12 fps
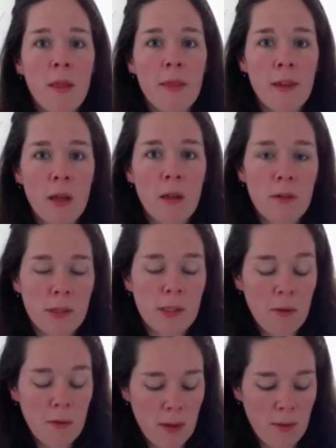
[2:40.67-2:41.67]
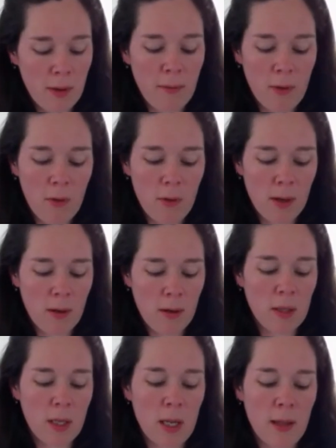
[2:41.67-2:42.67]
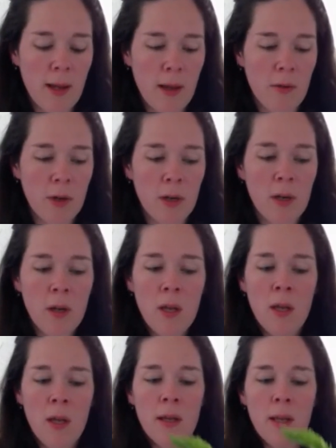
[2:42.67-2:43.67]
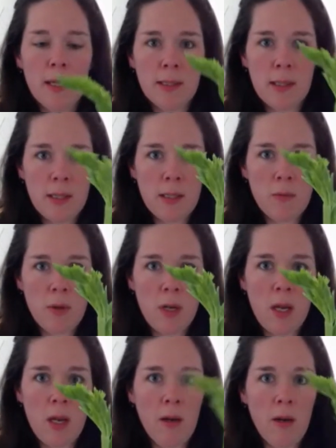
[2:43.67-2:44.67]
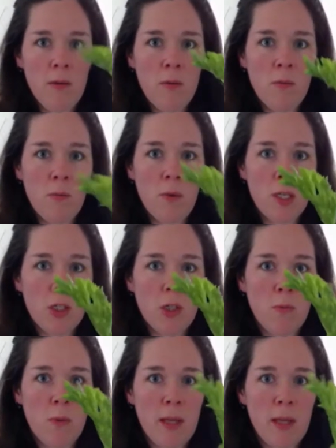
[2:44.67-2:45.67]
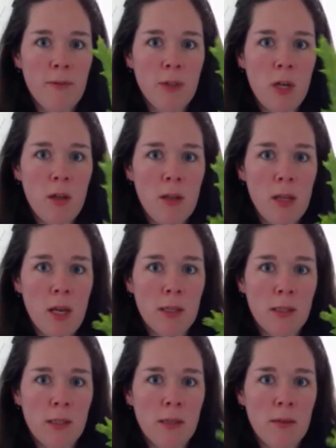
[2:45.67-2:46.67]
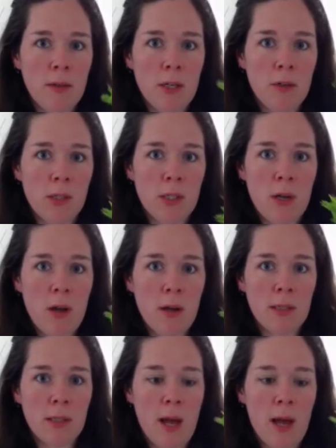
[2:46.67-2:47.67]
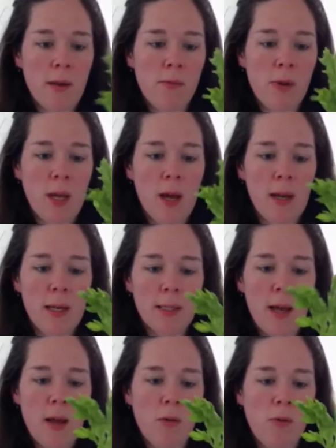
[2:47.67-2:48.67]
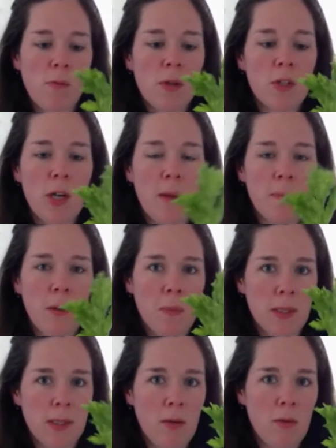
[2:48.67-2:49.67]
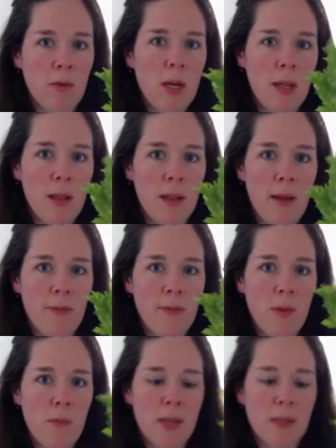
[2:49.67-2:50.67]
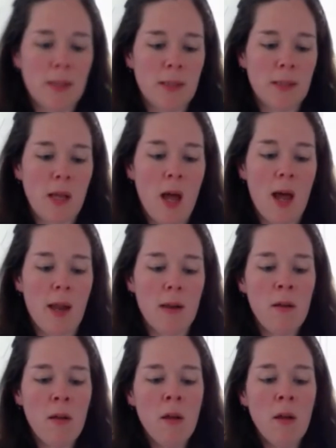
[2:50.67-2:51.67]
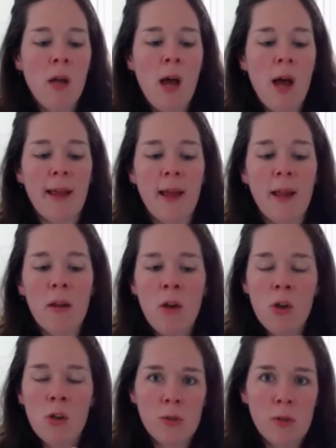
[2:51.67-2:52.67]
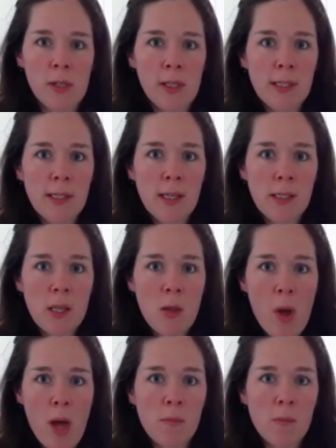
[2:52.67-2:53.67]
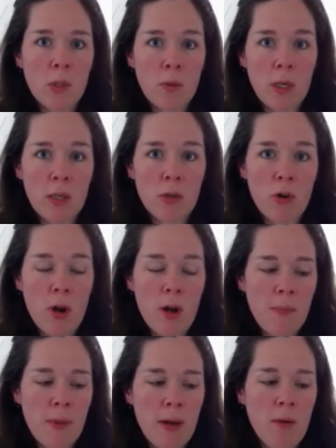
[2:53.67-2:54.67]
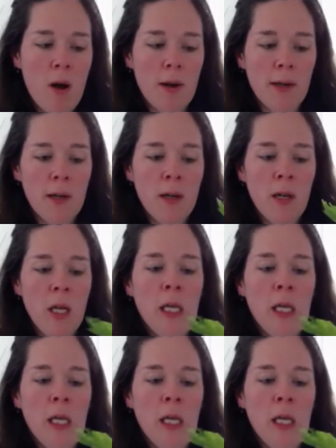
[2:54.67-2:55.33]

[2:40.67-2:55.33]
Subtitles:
The other celery that we have going currently on the counter is this one here, which we left all the exterior stalks on. We cut it down when we chopped up the celery and left the bases on. Again, do a clean slice of the bottom so it can draw up that water.